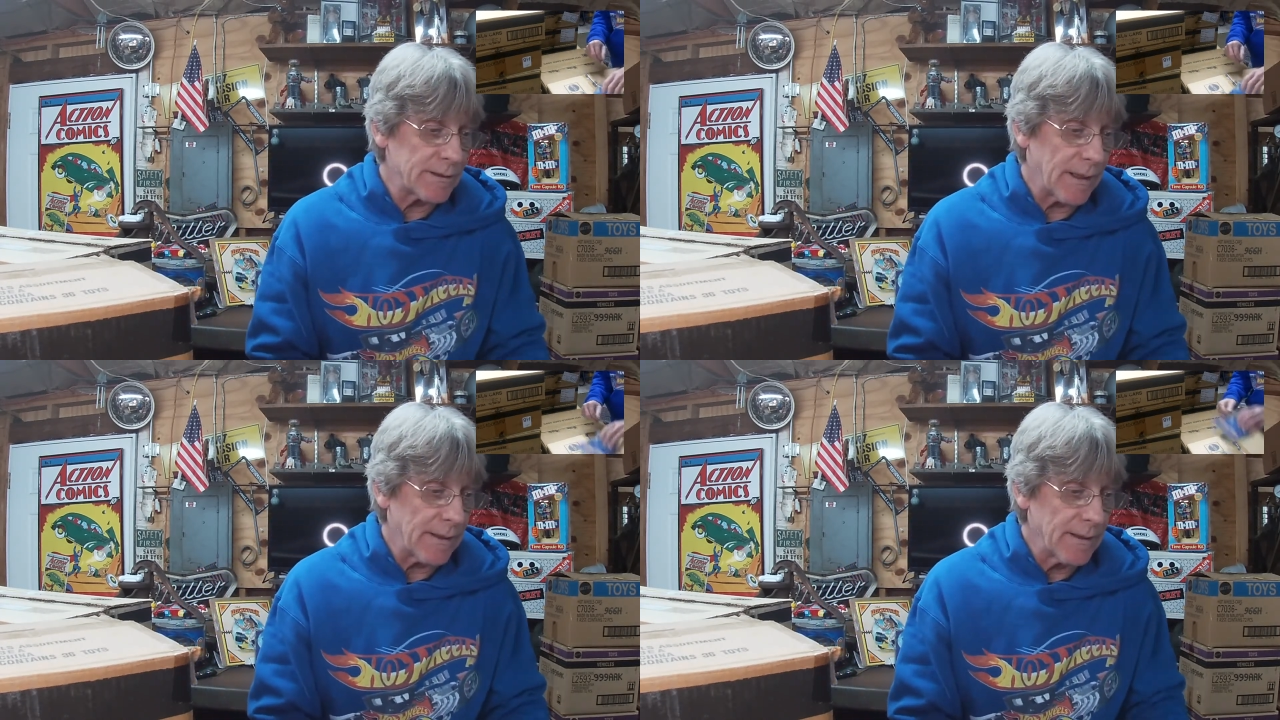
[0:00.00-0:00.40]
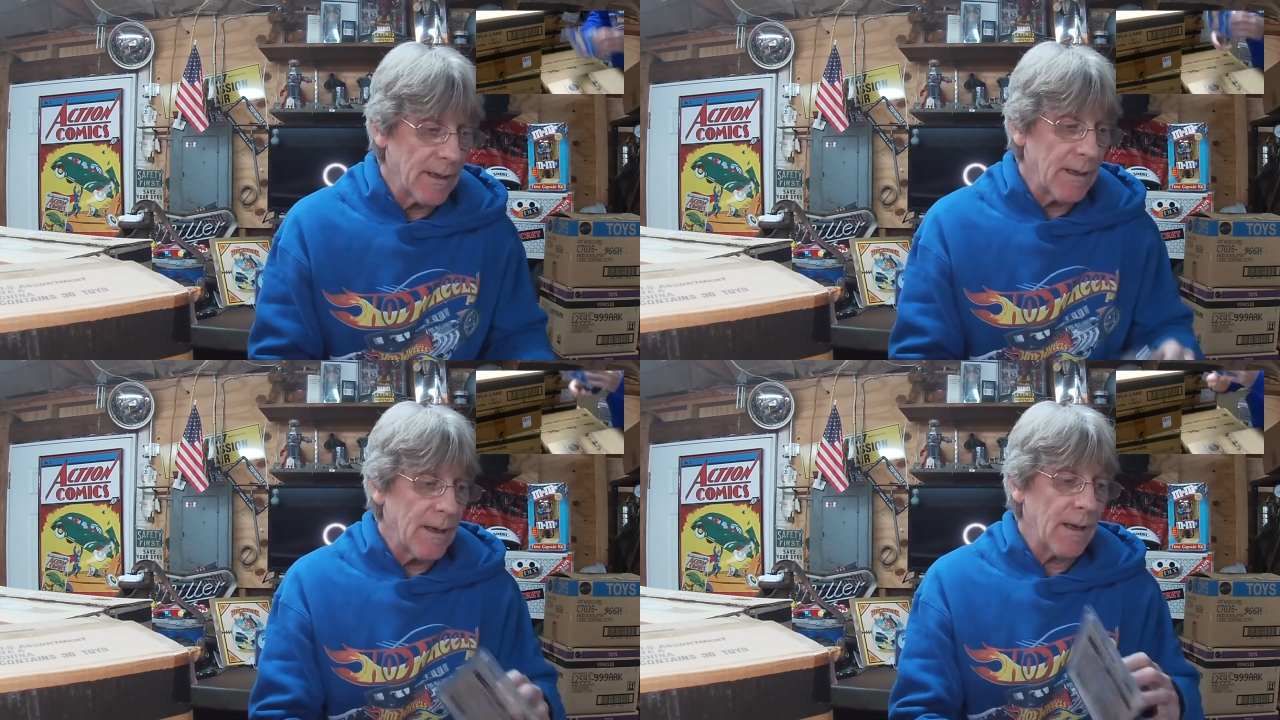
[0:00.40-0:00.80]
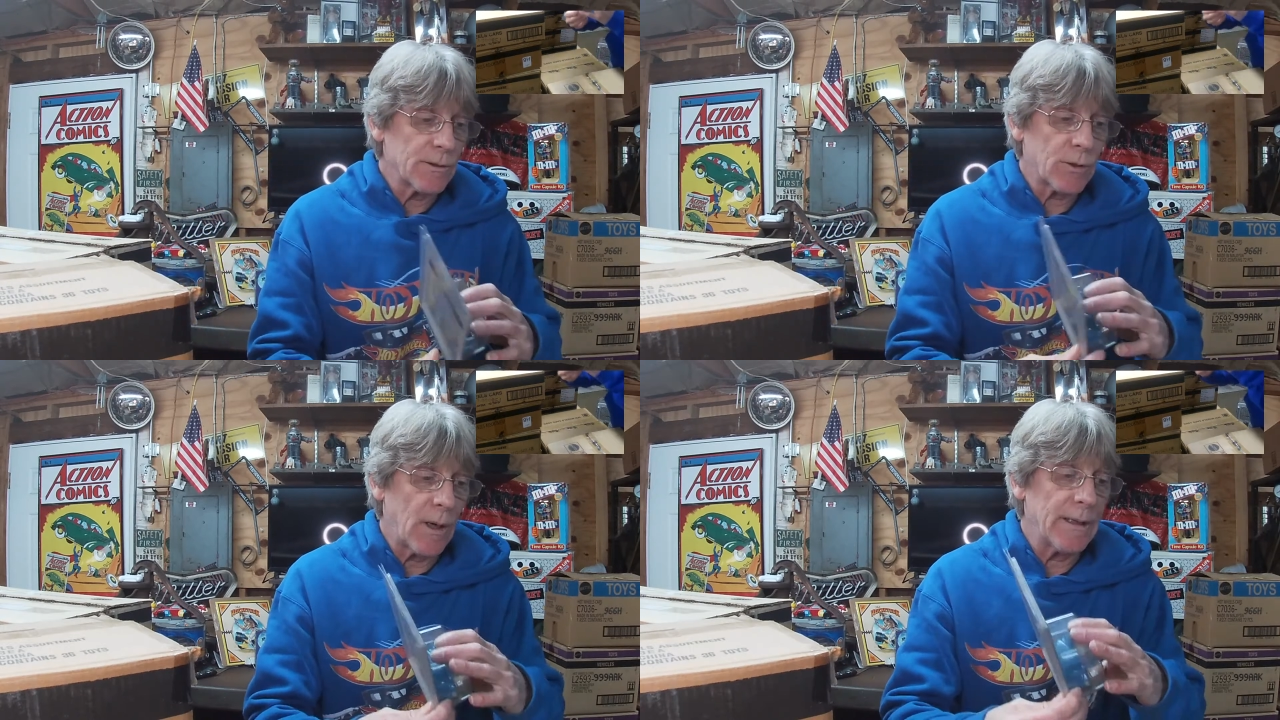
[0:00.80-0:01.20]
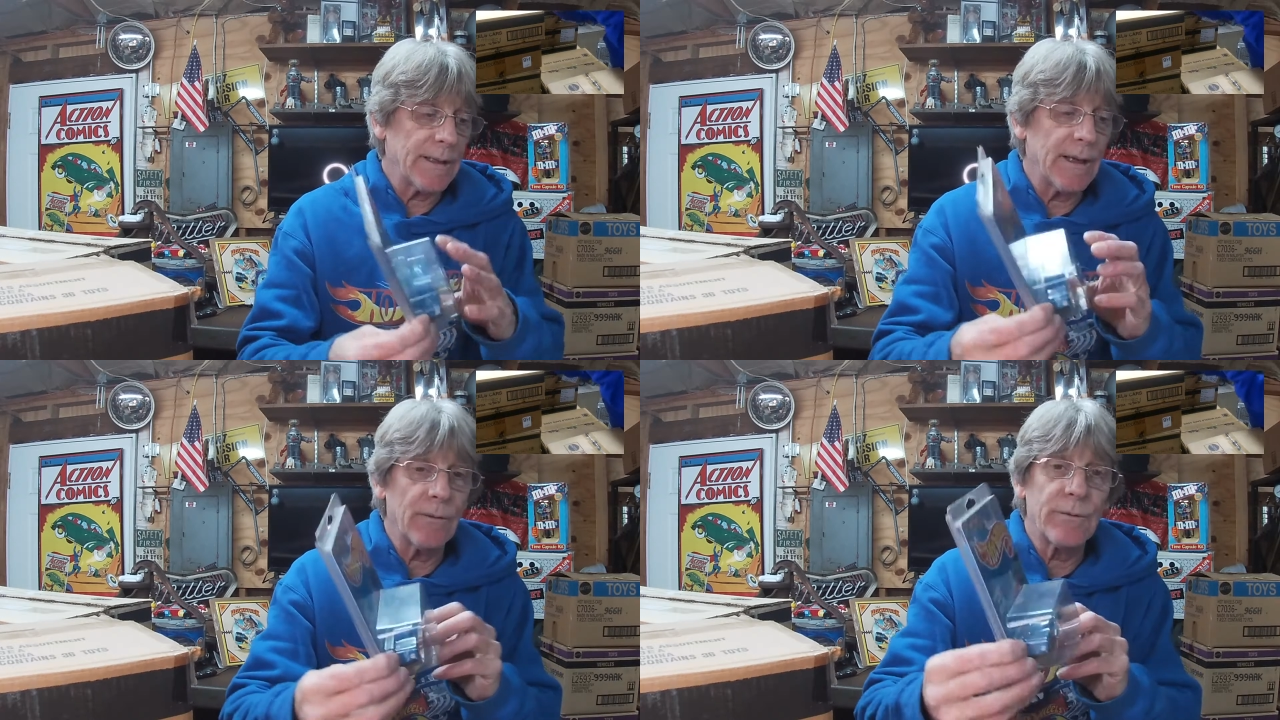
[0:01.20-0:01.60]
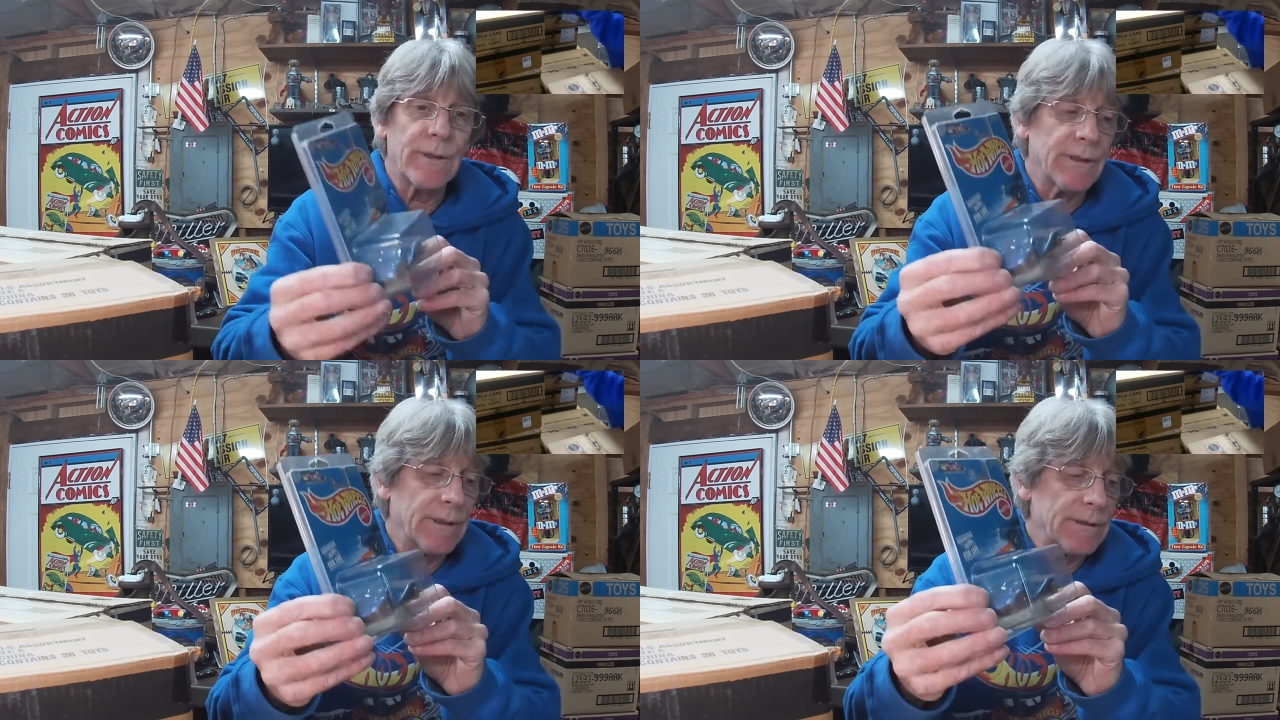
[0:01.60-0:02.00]
thing. I'll try it again for
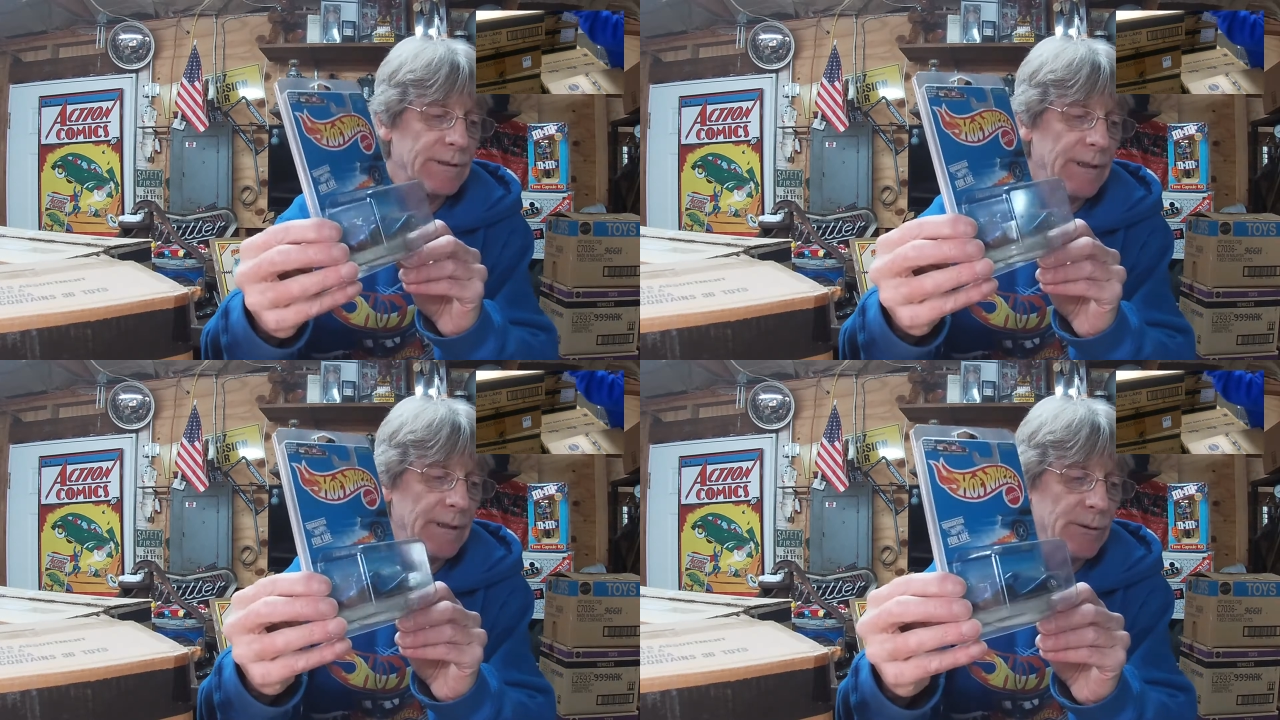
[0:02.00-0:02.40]
you and see.